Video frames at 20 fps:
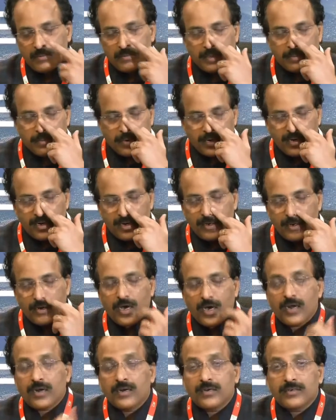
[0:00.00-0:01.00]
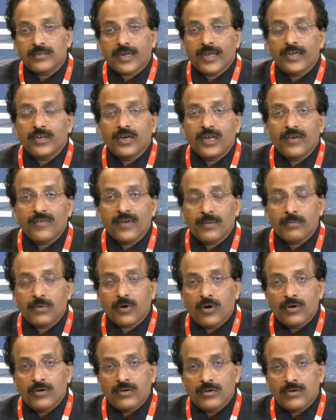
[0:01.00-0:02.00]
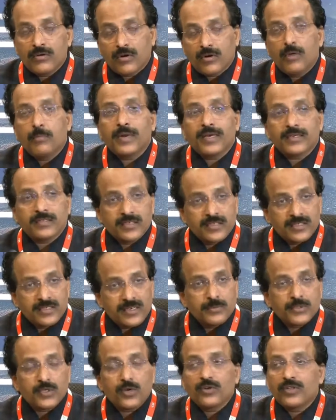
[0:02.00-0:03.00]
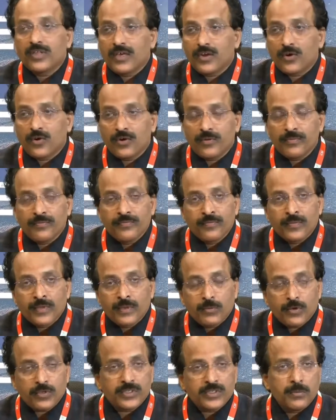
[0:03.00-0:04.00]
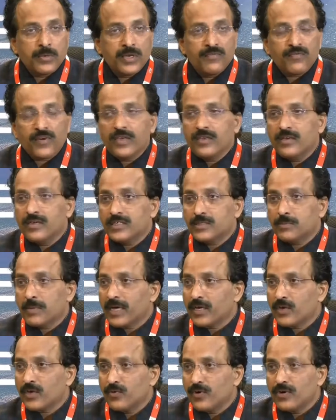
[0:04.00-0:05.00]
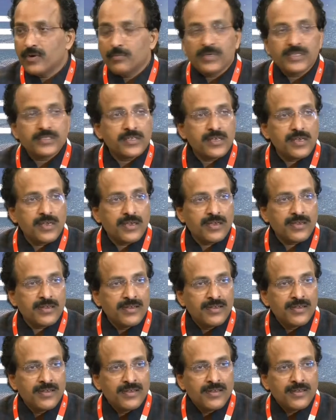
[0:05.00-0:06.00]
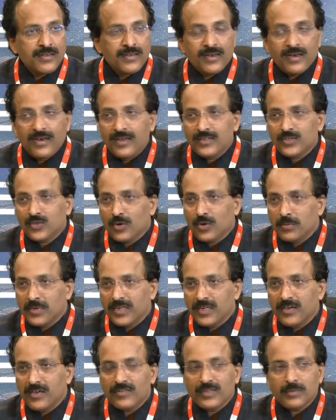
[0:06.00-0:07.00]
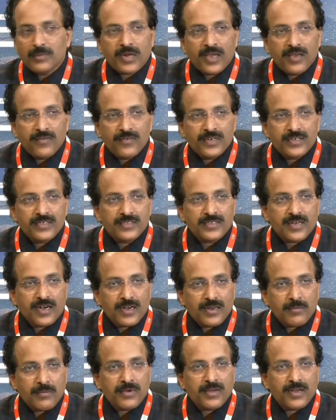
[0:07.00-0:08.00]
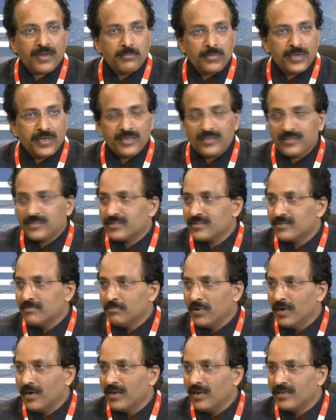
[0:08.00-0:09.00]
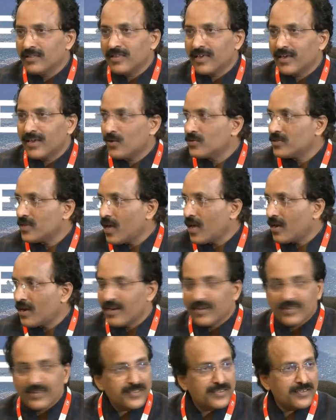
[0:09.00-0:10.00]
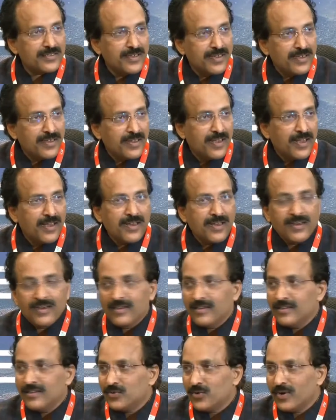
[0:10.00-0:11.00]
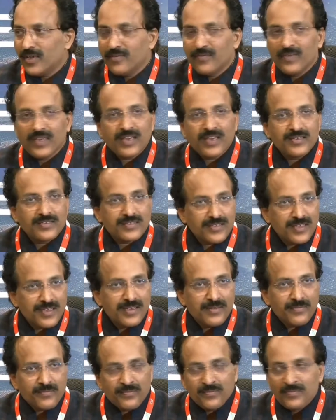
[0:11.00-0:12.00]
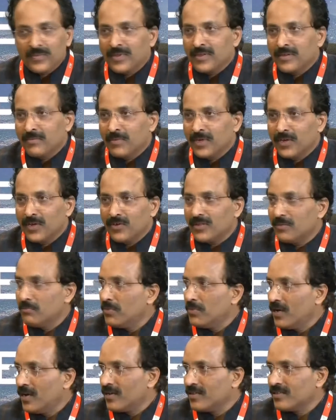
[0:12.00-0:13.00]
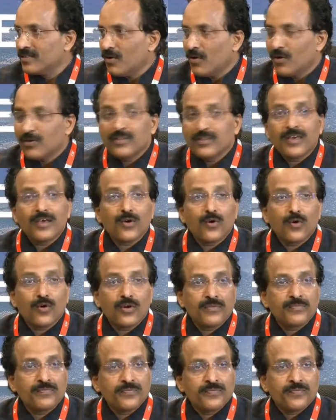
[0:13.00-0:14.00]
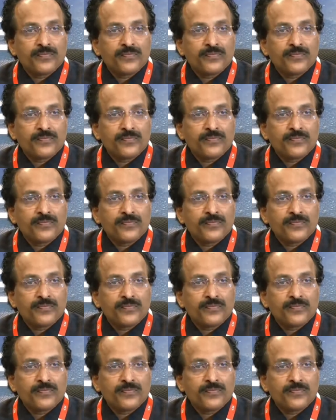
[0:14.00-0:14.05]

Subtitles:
people are trying to develop complex systems on their own. Possibly 5 years back, you wouldn't be seeing so many of the private startup companies building their own satellites. Today we can see many of them building on their own.